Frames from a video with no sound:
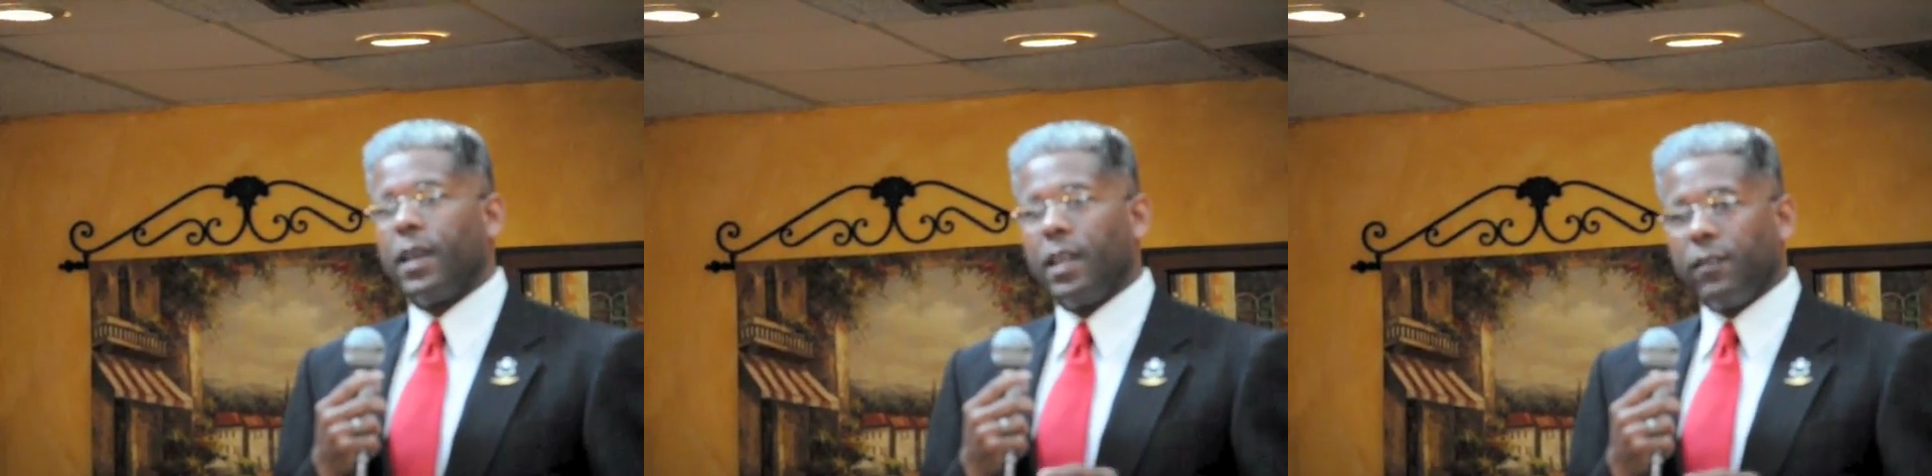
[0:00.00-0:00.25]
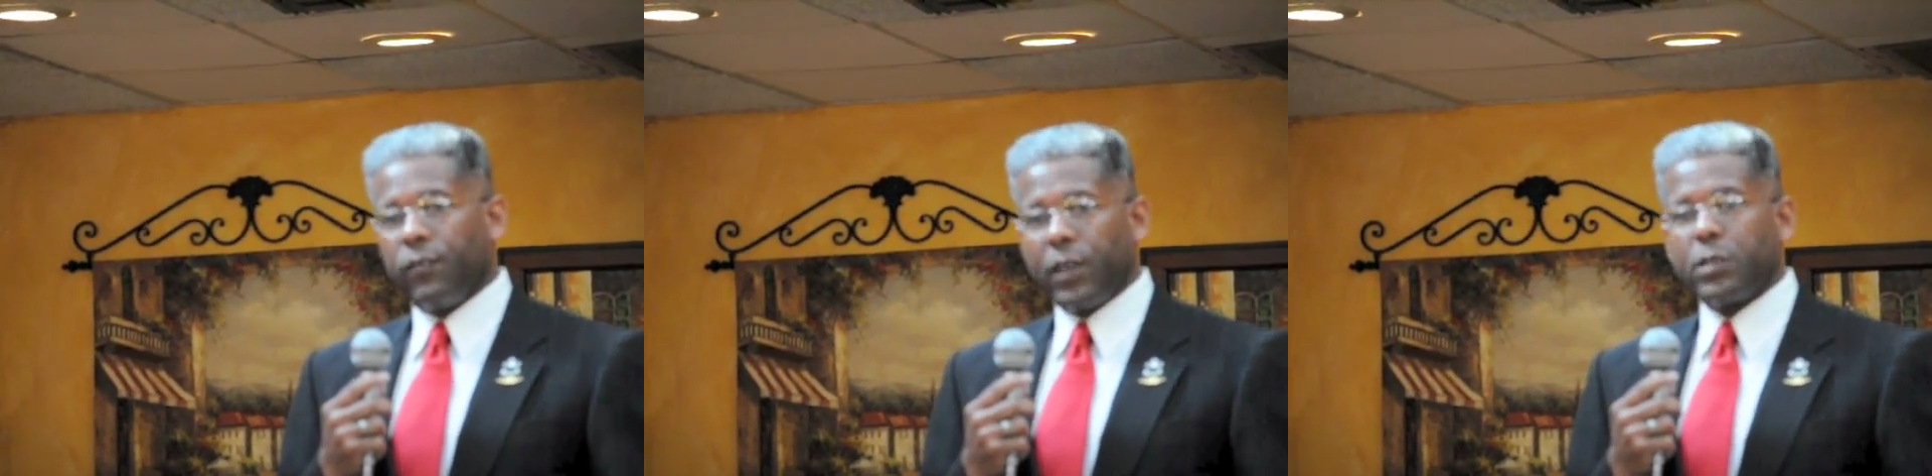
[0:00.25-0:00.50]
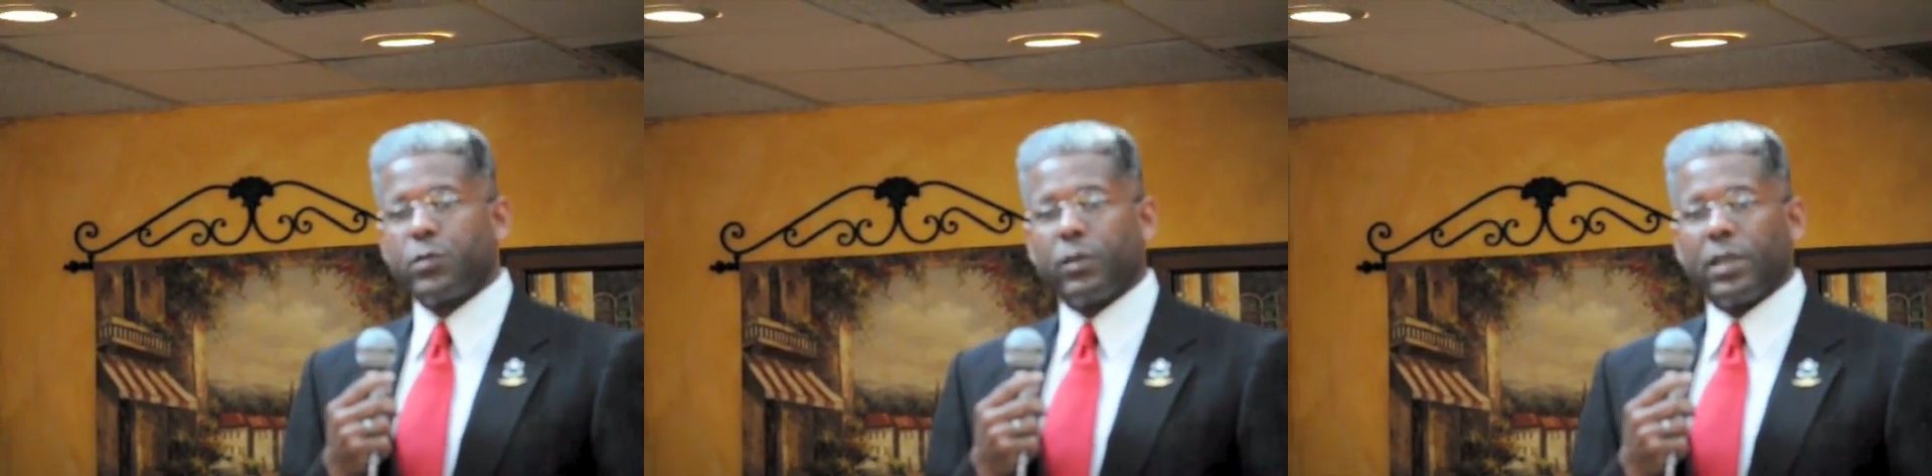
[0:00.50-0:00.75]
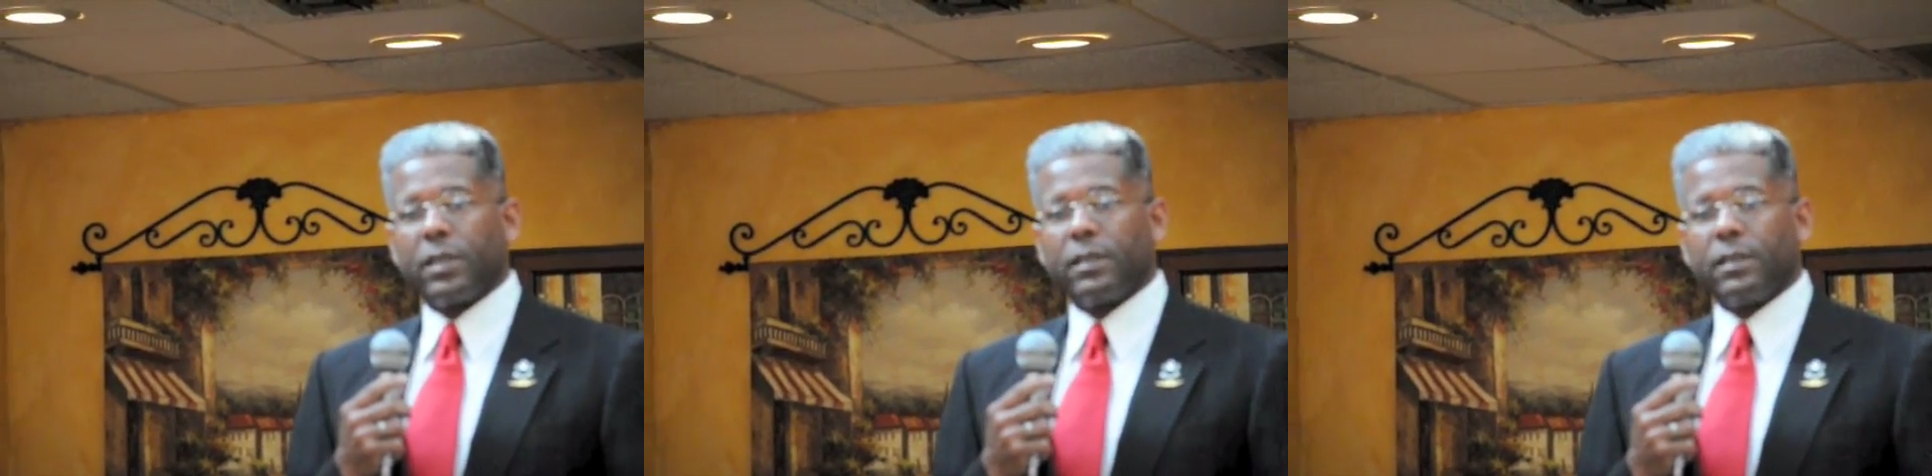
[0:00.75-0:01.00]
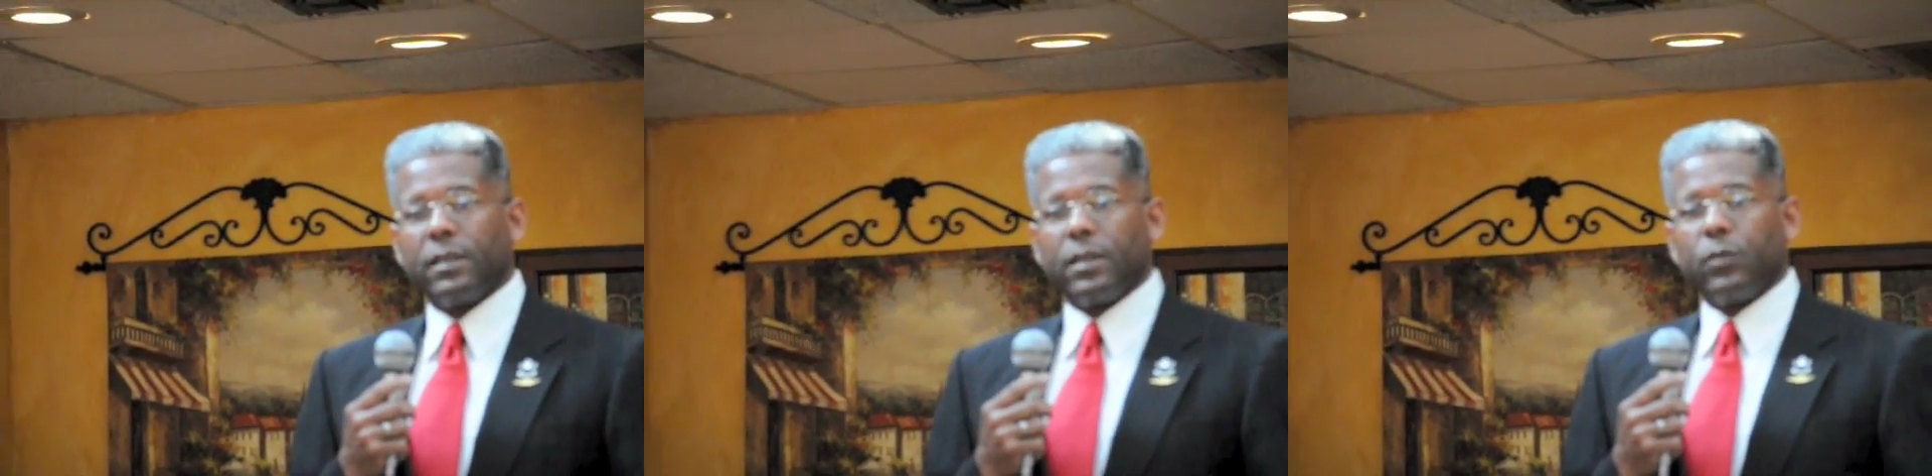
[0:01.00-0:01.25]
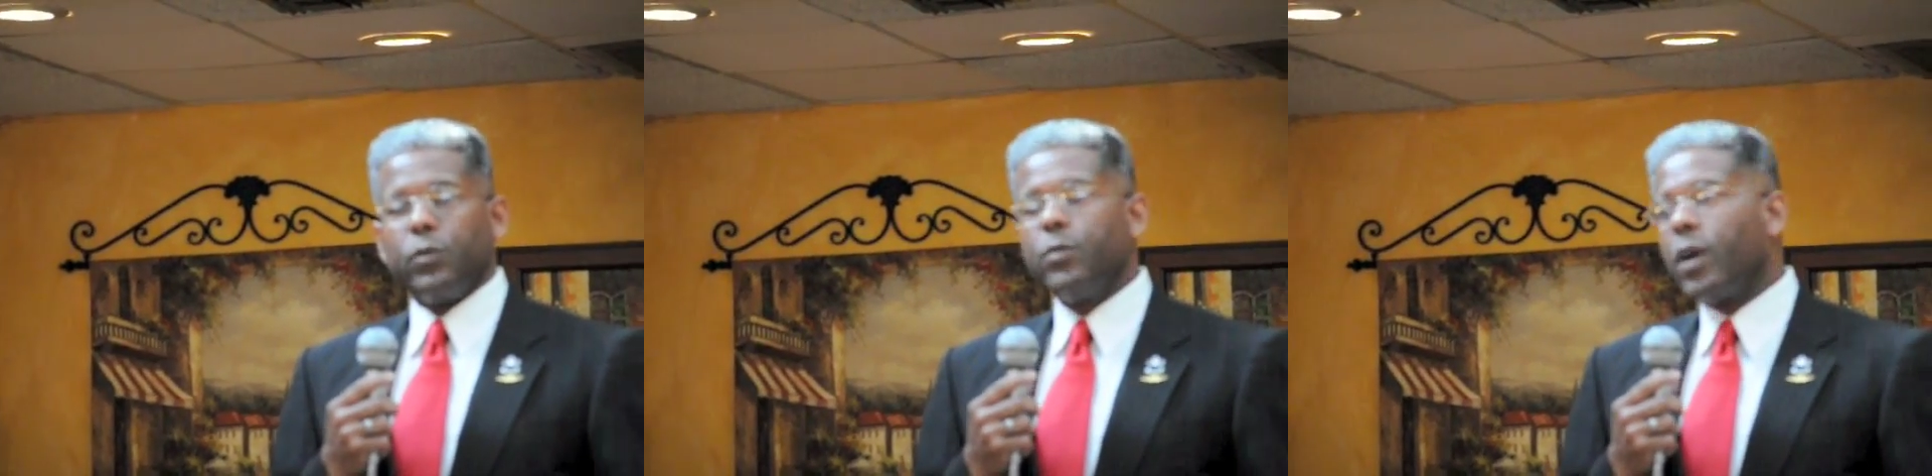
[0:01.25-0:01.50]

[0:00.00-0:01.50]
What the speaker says: and eventually we